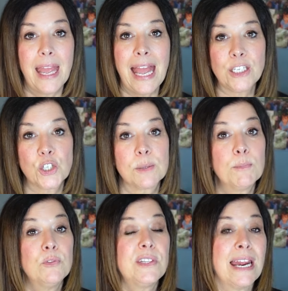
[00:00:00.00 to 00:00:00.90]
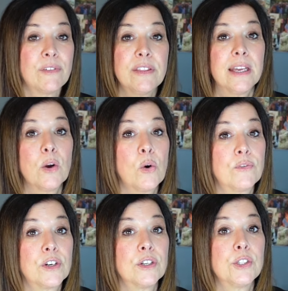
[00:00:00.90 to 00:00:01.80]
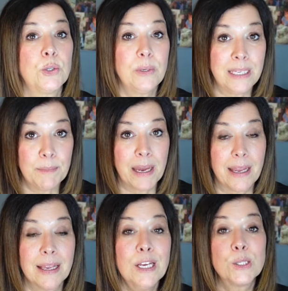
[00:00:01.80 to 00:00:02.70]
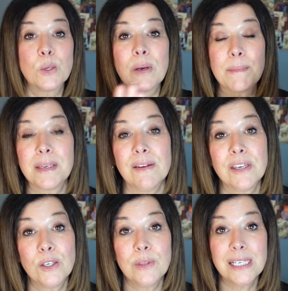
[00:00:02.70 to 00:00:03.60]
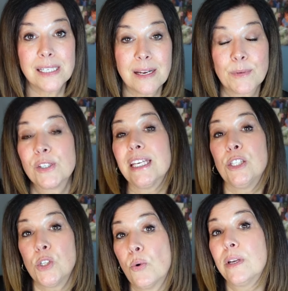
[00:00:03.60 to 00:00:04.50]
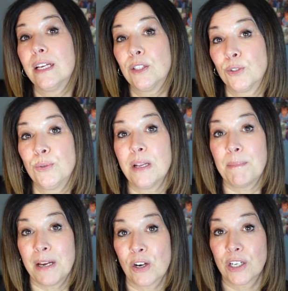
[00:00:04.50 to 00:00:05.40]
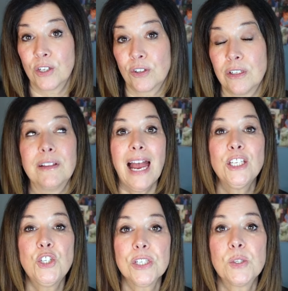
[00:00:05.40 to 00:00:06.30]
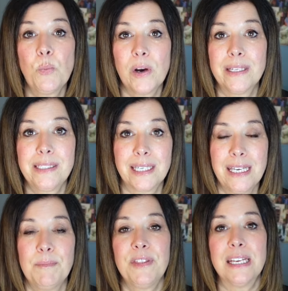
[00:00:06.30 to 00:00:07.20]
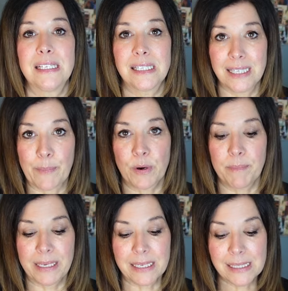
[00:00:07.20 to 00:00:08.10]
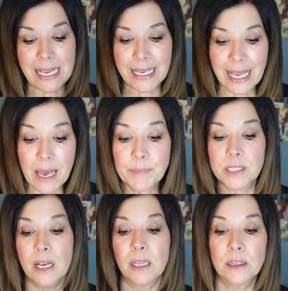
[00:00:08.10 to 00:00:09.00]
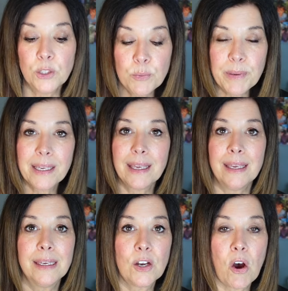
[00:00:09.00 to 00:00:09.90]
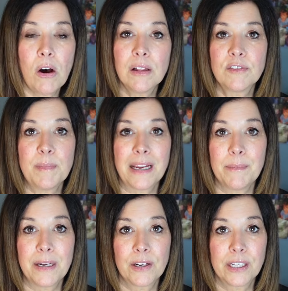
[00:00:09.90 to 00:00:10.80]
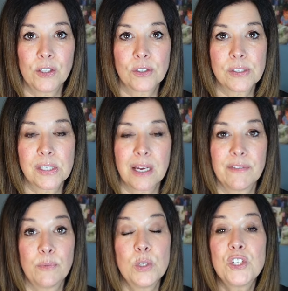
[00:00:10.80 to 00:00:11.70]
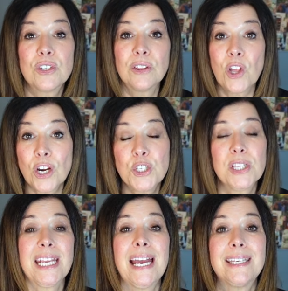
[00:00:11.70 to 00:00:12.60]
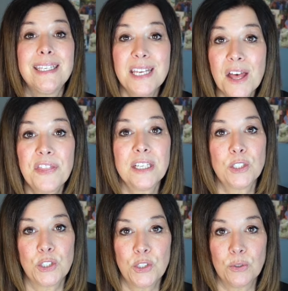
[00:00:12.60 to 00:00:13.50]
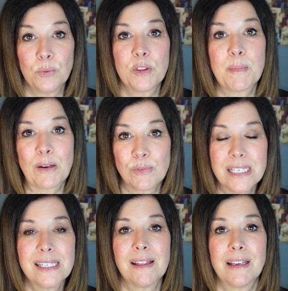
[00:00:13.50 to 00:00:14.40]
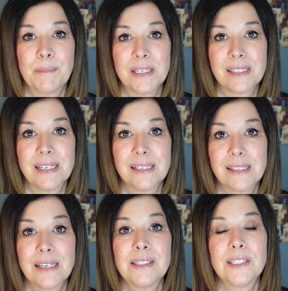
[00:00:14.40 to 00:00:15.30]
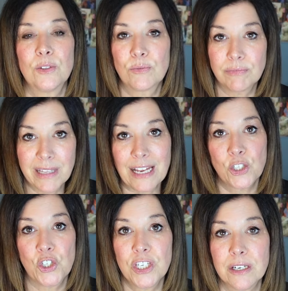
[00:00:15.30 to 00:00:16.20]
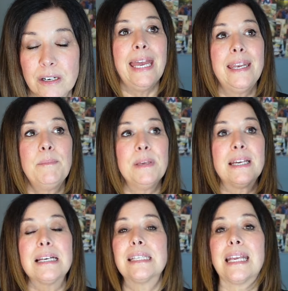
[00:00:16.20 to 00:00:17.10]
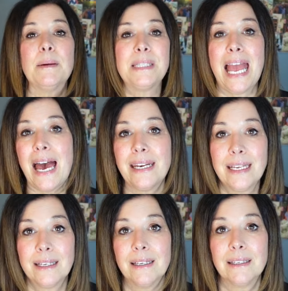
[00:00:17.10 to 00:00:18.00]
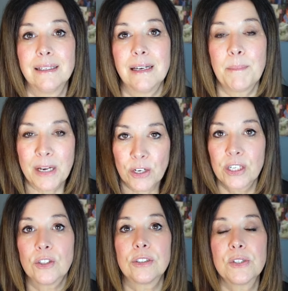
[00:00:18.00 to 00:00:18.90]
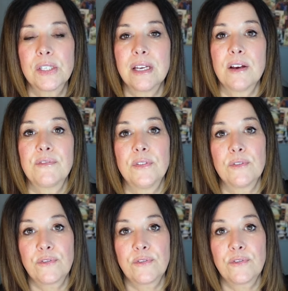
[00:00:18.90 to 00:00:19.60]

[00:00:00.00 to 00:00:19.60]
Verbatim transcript: and just moved everything over to eBay. So when I'm giving you these numbers, they don't include American Girl. I just wanted to keep things separate because I kept looping in all of my American Girl stuff, which largely had nothing to do with my reselling business until last year. And because I kept adding American Girl stuff,